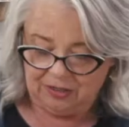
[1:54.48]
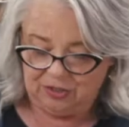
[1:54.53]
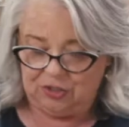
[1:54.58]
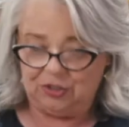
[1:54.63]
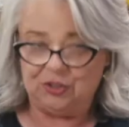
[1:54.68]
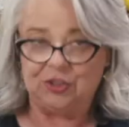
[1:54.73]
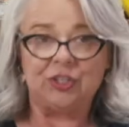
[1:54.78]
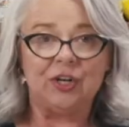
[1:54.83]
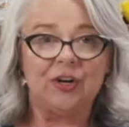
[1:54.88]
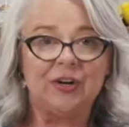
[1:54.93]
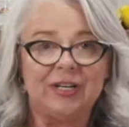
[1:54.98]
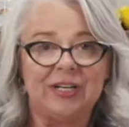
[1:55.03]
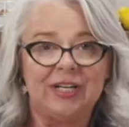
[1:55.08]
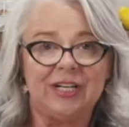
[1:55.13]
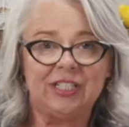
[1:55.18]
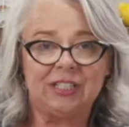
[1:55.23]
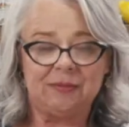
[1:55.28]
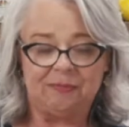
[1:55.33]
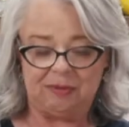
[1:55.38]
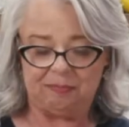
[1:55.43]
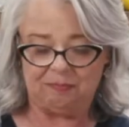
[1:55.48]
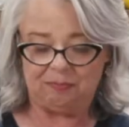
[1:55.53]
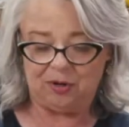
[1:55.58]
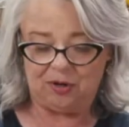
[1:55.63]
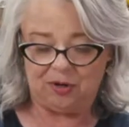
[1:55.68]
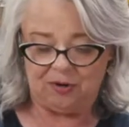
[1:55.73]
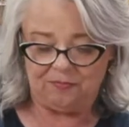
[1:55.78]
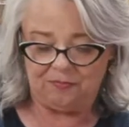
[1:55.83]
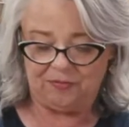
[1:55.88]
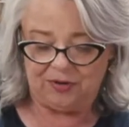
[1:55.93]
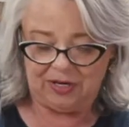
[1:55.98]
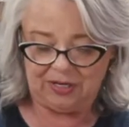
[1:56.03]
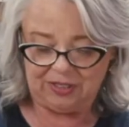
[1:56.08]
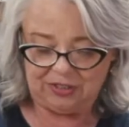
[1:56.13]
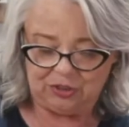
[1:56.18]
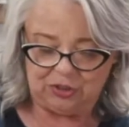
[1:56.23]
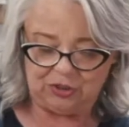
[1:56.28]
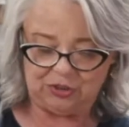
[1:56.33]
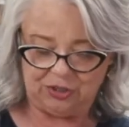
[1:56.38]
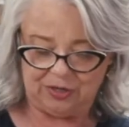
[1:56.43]
You don't need to be
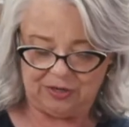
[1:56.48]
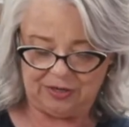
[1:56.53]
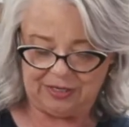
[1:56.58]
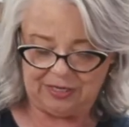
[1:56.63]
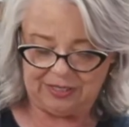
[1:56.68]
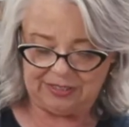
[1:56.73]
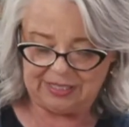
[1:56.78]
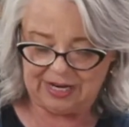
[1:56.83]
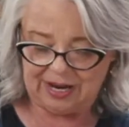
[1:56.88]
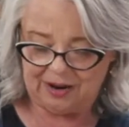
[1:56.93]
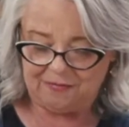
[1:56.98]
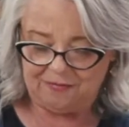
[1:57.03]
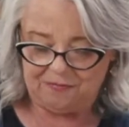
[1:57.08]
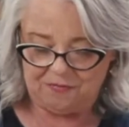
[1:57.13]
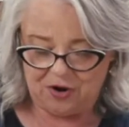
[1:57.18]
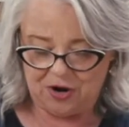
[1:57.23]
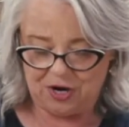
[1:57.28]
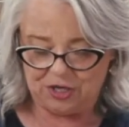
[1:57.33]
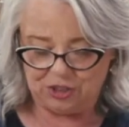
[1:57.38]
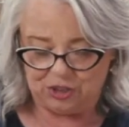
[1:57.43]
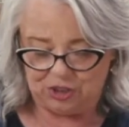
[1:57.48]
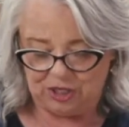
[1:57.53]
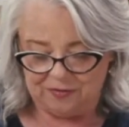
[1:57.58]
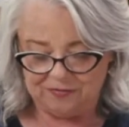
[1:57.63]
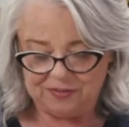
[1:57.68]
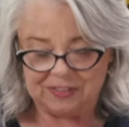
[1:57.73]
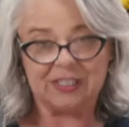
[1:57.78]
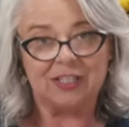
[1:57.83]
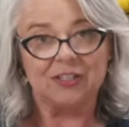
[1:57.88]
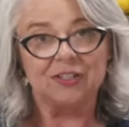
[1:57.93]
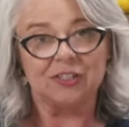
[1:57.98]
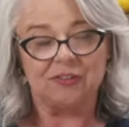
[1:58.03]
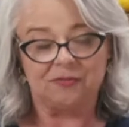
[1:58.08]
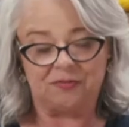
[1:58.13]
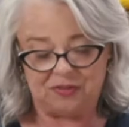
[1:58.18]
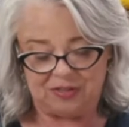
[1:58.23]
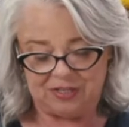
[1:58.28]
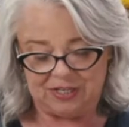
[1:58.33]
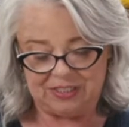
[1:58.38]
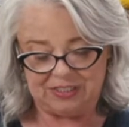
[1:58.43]
perfect. You don't need to have fine chef skills
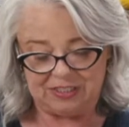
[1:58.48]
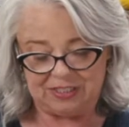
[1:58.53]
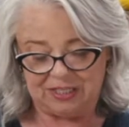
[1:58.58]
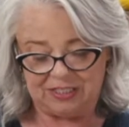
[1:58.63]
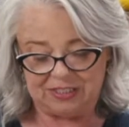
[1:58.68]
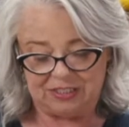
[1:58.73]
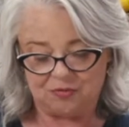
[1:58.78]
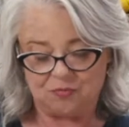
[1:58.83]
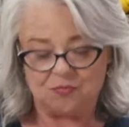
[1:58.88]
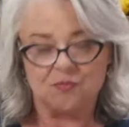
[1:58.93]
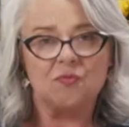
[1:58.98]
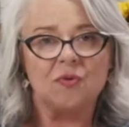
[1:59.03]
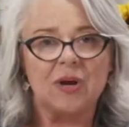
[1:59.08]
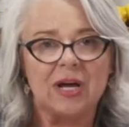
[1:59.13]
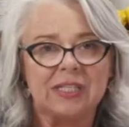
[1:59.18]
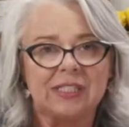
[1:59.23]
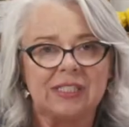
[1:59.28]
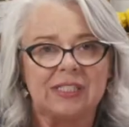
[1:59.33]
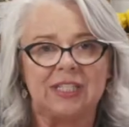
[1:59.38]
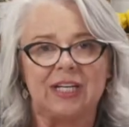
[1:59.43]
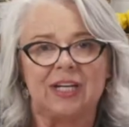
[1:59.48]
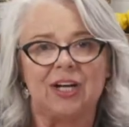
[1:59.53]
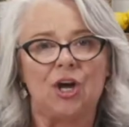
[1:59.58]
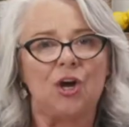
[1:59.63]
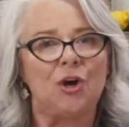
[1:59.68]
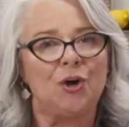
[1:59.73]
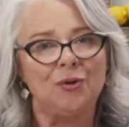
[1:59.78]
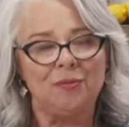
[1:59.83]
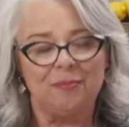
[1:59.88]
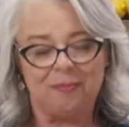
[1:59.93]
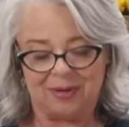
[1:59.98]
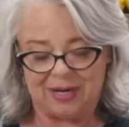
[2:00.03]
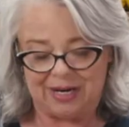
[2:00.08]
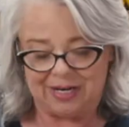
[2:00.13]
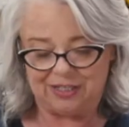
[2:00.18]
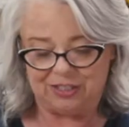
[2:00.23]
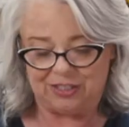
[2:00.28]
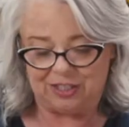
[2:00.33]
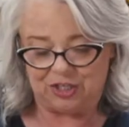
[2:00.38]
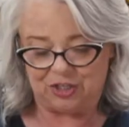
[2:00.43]
for this. It's a rustic,
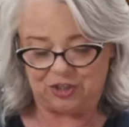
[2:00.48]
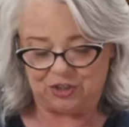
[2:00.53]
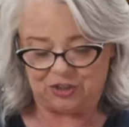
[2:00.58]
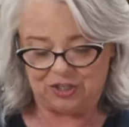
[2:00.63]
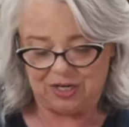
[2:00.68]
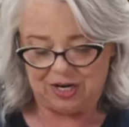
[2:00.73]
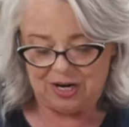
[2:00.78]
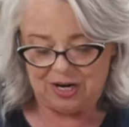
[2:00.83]
homemade dish.